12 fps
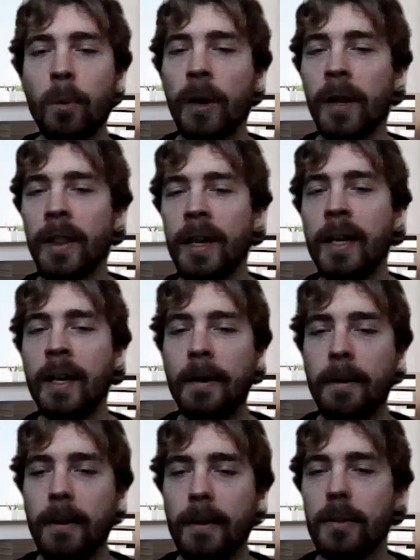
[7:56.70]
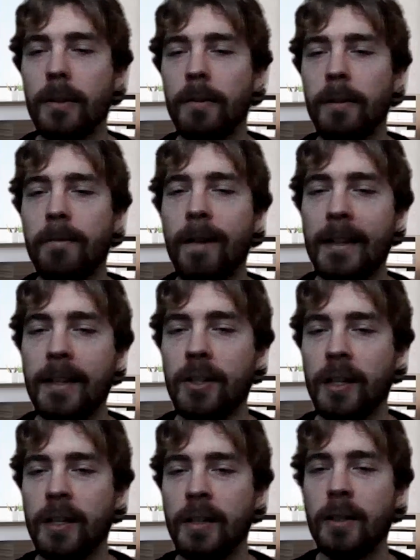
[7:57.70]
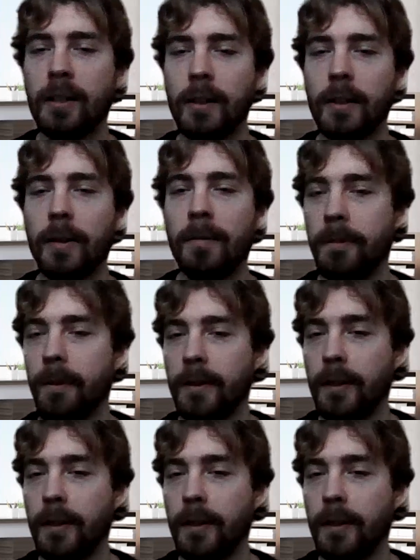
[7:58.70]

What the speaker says: What are the sort of advantages of